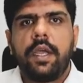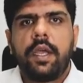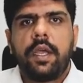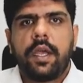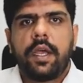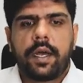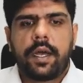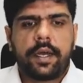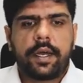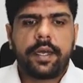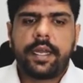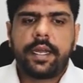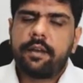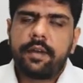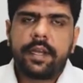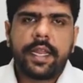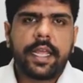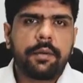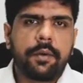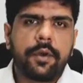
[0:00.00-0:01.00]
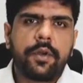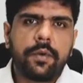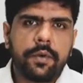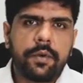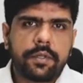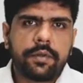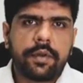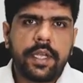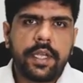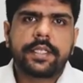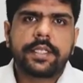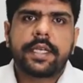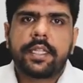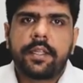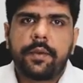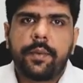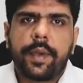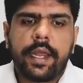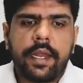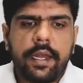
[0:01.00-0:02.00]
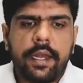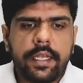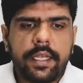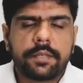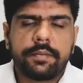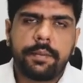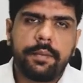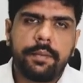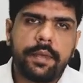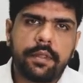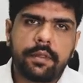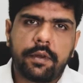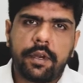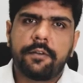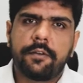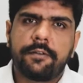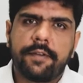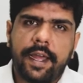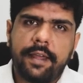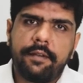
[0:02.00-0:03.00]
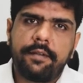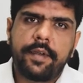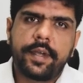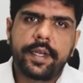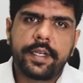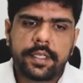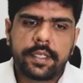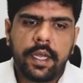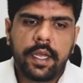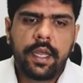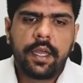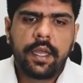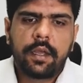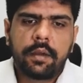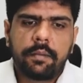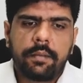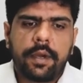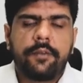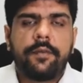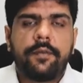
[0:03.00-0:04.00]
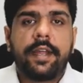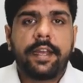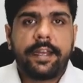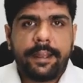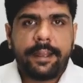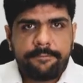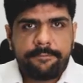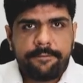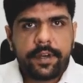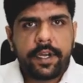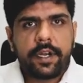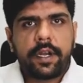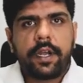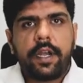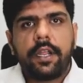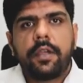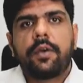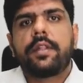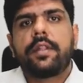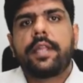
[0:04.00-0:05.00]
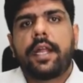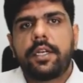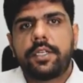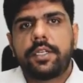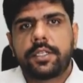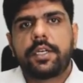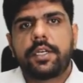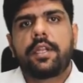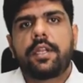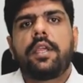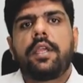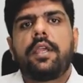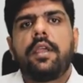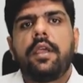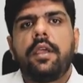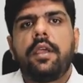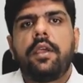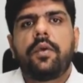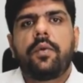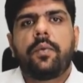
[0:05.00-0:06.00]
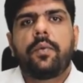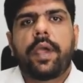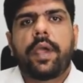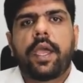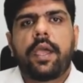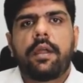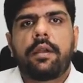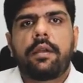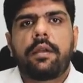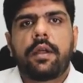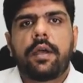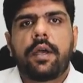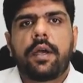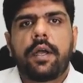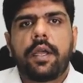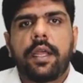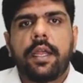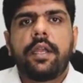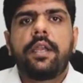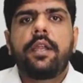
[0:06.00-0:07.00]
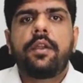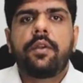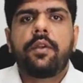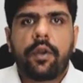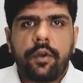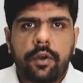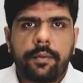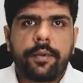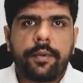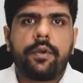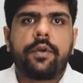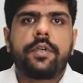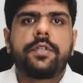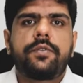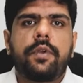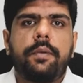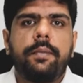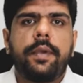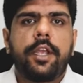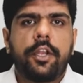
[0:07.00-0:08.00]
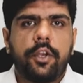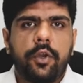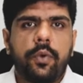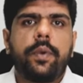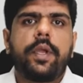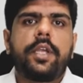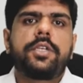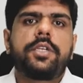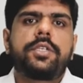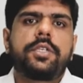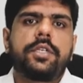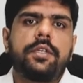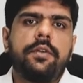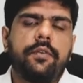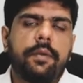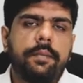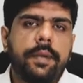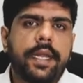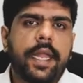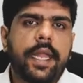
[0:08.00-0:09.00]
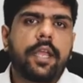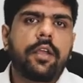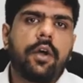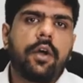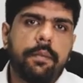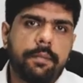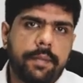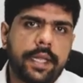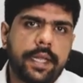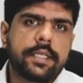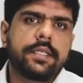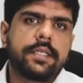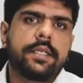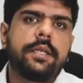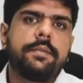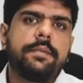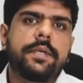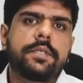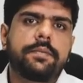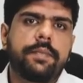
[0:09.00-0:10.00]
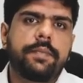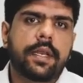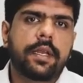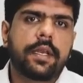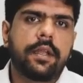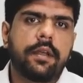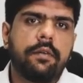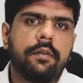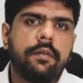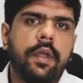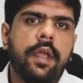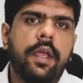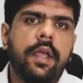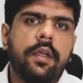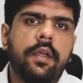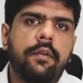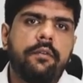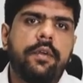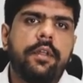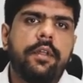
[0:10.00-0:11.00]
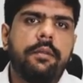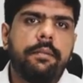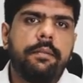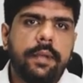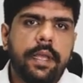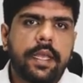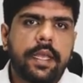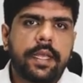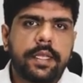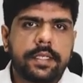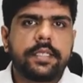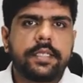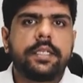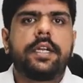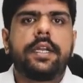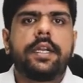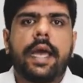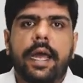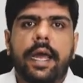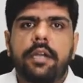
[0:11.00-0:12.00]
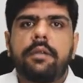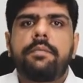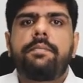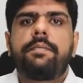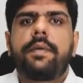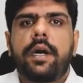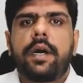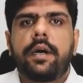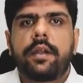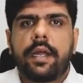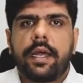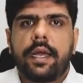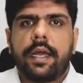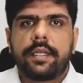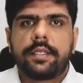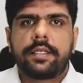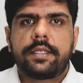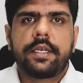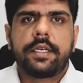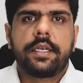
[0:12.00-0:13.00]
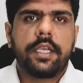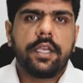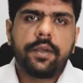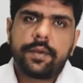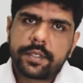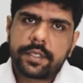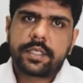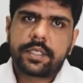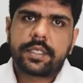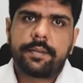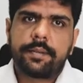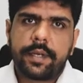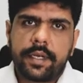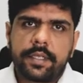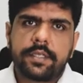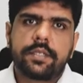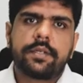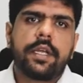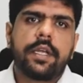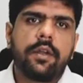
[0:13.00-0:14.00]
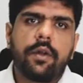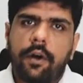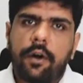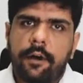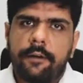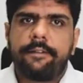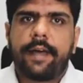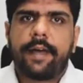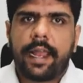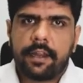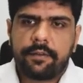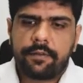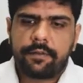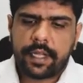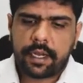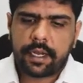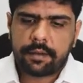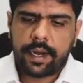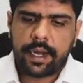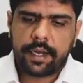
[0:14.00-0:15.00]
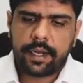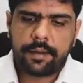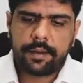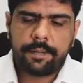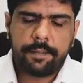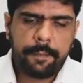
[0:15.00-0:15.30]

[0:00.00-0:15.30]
Uh, it'll take about two to three years at the very least, maybe three to five years. But we are definitely on that journey where uh, Indian entrepreneurs, from an innovation, from a tech complexity perspective, will be considered at par as a ecosystem in Israel or Valley for that matter.